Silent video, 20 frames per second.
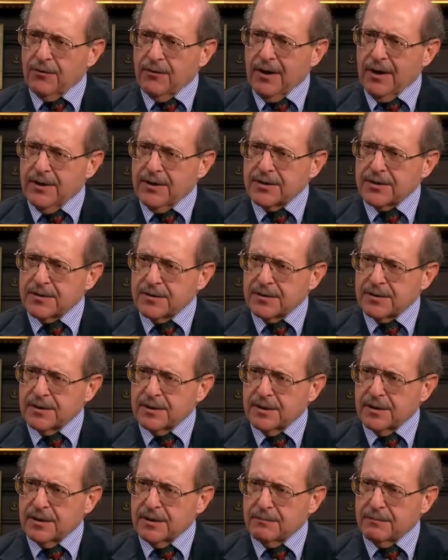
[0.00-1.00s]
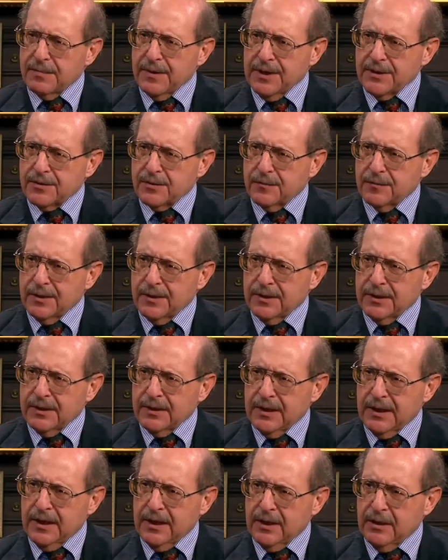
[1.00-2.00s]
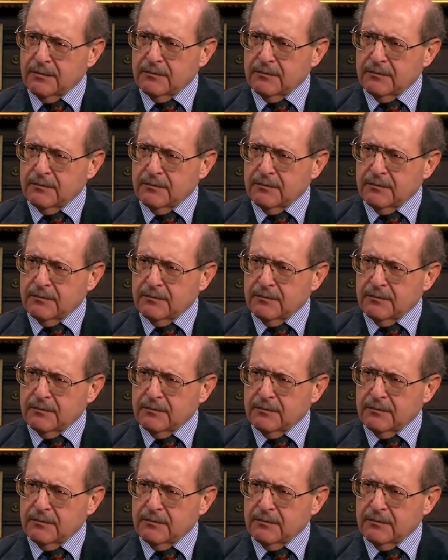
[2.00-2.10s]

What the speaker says: arthritis, Pastor Benny,